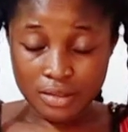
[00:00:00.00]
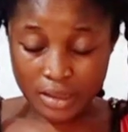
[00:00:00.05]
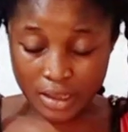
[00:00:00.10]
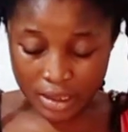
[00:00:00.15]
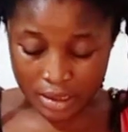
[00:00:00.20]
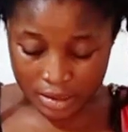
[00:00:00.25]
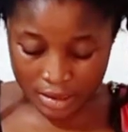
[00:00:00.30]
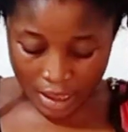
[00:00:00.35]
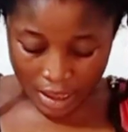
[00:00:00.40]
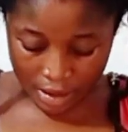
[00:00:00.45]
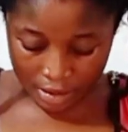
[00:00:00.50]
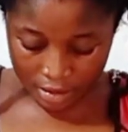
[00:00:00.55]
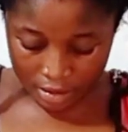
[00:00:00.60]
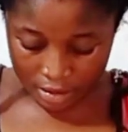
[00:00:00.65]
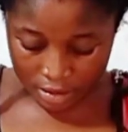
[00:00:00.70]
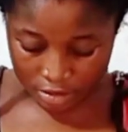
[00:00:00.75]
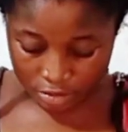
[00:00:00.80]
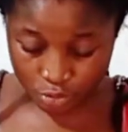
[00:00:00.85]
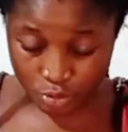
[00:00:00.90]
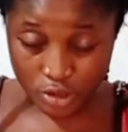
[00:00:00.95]
thing that
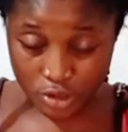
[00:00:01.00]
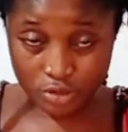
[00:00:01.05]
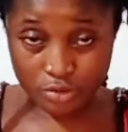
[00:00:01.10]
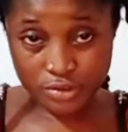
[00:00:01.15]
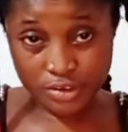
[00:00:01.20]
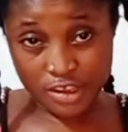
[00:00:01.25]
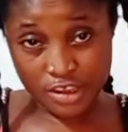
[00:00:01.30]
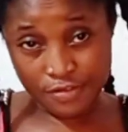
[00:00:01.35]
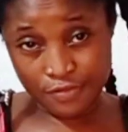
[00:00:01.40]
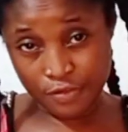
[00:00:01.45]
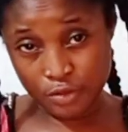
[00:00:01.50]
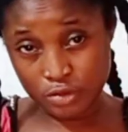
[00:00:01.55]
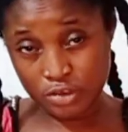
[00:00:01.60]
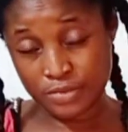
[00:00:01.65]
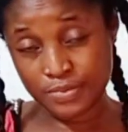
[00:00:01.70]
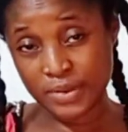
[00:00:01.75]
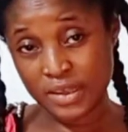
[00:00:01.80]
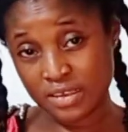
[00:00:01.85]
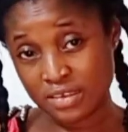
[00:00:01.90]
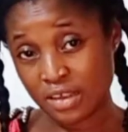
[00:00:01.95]
is going to give you
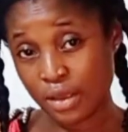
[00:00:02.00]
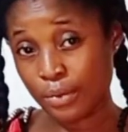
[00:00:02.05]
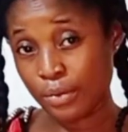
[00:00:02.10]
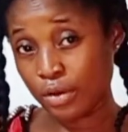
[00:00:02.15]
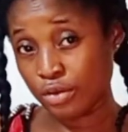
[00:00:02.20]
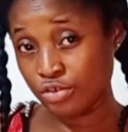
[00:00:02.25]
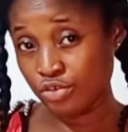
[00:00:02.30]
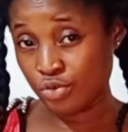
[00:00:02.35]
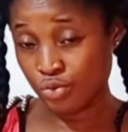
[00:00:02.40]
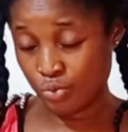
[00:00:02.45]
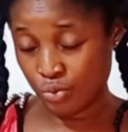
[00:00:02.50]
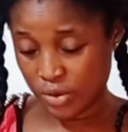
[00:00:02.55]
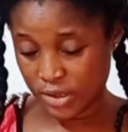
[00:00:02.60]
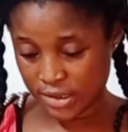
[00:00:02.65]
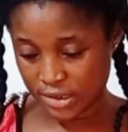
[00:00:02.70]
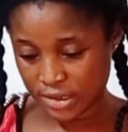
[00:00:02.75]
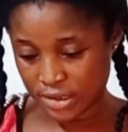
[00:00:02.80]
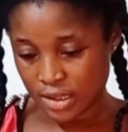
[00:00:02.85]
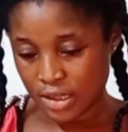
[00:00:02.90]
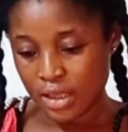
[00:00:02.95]
space around your
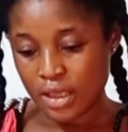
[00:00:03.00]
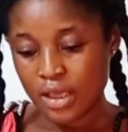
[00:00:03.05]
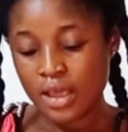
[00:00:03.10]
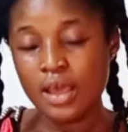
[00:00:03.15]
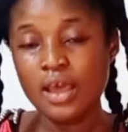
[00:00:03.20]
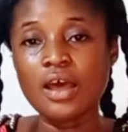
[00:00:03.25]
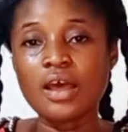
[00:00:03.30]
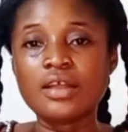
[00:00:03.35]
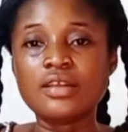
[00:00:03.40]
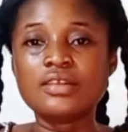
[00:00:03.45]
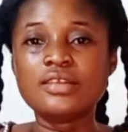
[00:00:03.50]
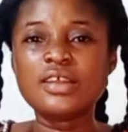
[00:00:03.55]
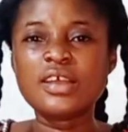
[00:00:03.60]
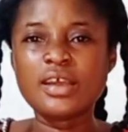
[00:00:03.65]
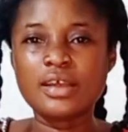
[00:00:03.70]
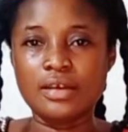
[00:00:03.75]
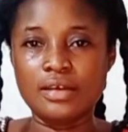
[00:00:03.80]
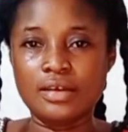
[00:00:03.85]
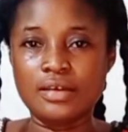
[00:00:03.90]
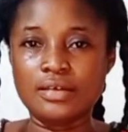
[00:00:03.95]
waist. And
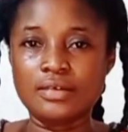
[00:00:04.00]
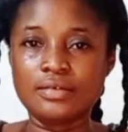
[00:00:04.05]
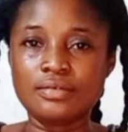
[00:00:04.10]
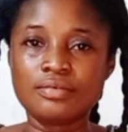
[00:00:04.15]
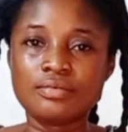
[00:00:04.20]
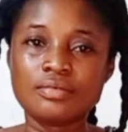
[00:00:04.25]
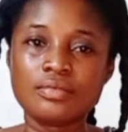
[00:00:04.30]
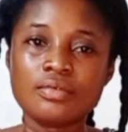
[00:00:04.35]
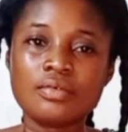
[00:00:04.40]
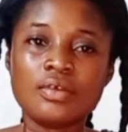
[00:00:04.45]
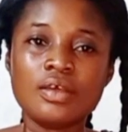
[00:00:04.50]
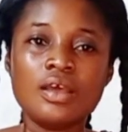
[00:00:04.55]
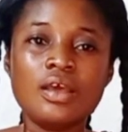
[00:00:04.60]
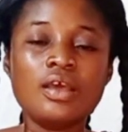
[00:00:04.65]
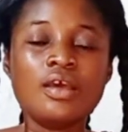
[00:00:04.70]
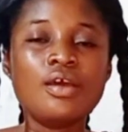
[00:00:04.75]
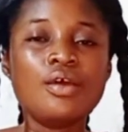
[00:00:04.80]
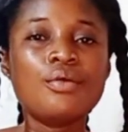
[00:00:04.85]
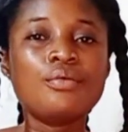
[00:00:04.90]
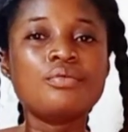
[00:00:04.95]
then
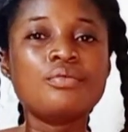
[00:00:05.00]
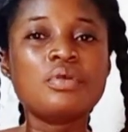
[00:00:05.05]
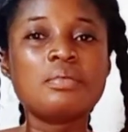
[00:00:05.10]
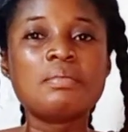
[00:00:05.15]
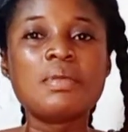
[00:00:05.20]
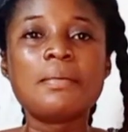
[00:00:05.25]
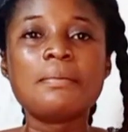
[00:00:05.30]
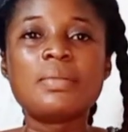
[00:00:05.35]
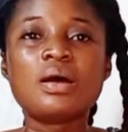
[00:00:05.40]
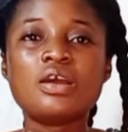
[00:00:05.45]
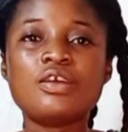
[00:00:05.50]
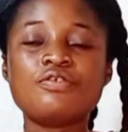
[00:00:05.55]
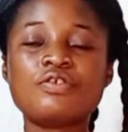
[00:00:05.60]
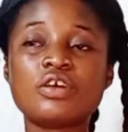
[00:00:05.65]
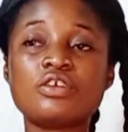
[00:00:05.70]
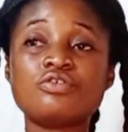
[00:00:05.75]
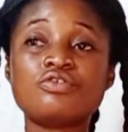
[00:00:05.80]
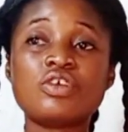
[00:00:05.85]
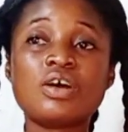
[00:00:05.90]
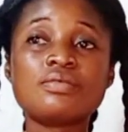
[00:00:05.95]
remember, if
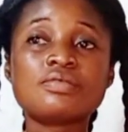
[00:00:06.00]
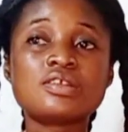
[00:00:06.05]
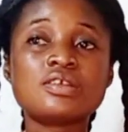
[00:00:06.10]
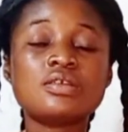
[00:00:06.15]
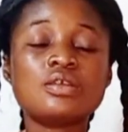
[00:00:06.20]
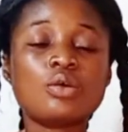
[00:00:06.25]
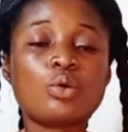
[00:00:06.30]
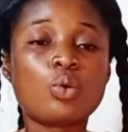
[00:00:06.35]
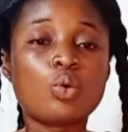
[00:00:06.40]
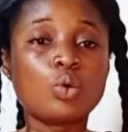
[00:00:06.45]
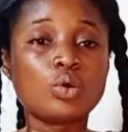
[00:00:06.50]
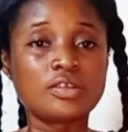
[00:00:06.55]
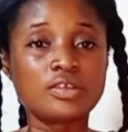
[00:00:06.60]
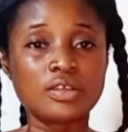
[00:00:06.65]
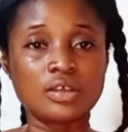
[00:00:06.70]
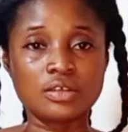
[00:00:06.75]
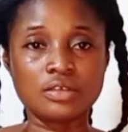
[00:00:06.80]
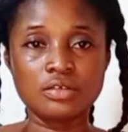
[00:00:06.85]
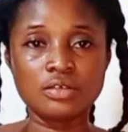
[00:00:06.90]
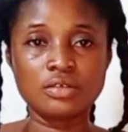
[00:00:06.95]
you're drafting a
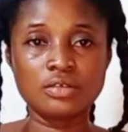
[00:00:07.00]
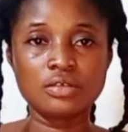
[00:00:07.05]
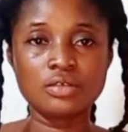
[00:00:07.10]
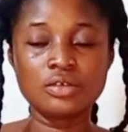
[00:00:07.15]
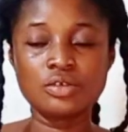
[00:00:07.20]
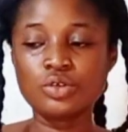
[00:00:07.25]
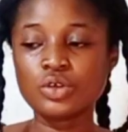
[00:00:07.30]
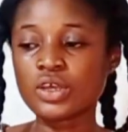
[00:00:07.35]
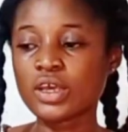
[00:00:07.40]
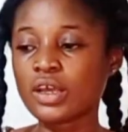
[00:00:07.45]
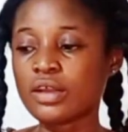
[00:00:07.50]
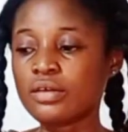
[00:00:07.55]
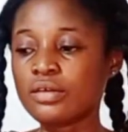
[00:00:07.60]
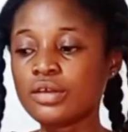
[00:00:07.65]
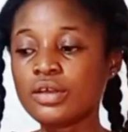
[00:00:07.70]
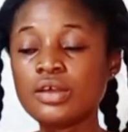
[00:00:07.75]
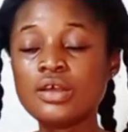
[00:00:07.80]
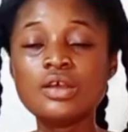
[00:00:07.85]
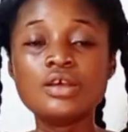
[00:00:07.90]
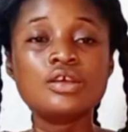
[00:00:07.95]
corset, you can
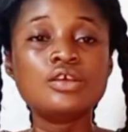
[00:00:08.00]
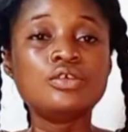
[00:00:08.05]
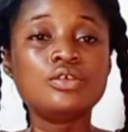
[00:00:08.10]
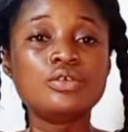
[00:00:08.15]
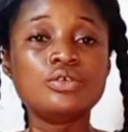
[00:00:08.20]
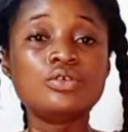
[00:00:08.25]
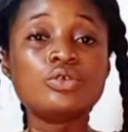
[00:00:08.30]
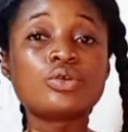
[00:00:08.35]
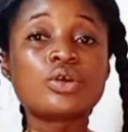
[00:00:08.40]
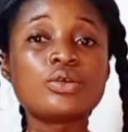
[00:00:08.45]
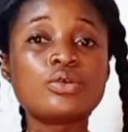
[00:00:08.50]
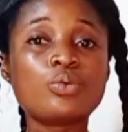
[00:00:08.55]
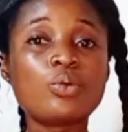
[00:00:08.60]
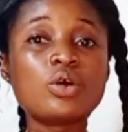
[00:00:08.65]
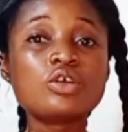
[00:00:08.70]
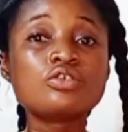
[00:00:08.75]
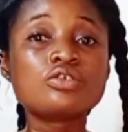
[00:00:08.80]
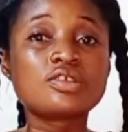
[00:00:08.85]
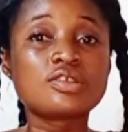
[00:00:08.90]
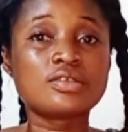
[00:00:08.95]
you
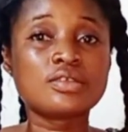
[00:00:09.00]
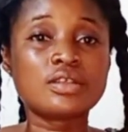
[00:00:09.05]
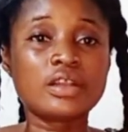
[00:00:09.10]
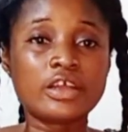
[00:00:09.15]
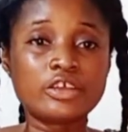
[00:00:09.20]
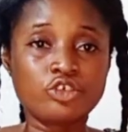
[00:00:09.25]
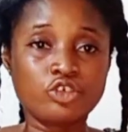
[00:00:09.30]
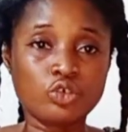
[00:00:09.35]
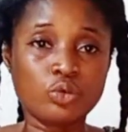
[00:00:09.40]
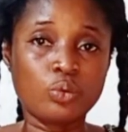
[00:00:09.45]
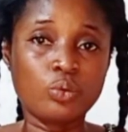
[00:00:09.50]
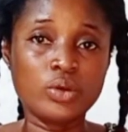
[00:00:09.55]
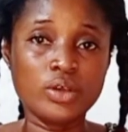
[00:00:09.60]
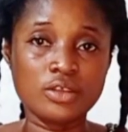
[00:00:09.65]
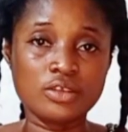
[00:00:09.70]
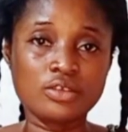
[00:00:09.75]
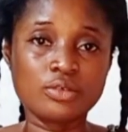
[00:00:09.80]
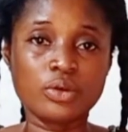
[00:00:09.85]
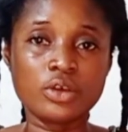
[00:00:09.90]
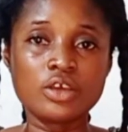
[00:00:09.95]
want to snatch your
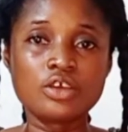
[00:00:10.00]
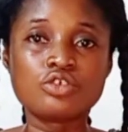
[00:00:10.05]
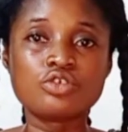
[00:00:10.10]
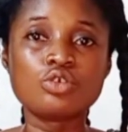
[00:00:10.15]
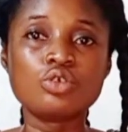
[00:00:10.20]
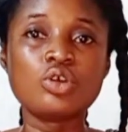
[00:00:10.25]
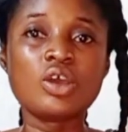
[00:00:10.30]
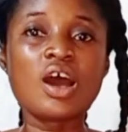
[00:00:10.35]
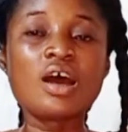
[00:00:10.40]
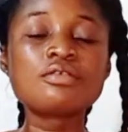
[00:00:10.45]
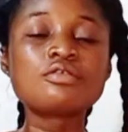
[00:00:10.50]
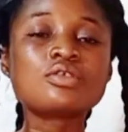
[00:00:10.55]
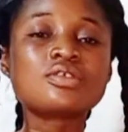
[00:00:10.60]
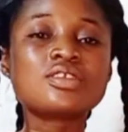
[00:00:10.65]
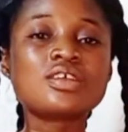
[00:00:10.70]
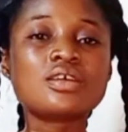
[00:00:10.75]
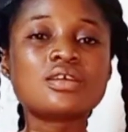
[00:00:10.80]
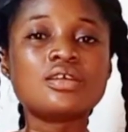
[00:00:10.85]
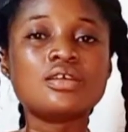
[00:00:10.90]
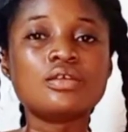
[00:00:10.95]
waist. Okay, so you have to
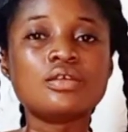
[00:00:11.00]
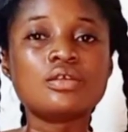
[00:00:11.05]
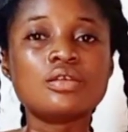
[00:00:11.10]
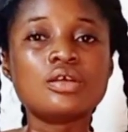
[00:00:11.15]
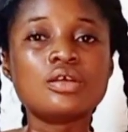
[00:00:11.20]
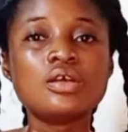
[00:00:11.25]
take in